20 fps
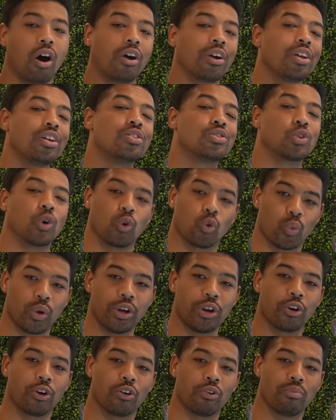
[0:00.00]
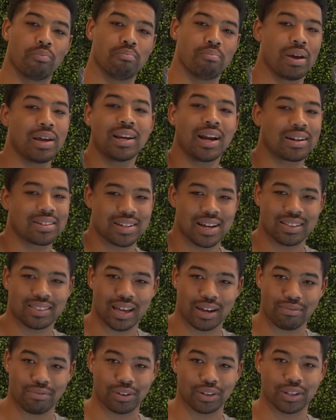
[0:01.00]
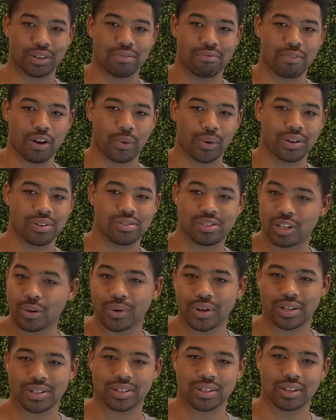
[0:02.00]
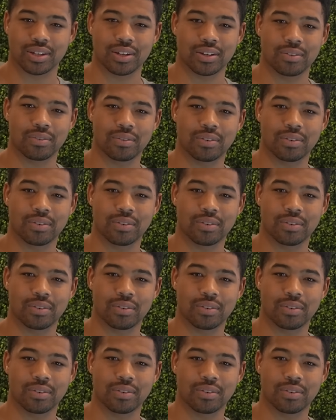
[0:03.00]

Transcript: audience or reader may not take that villain very seriously.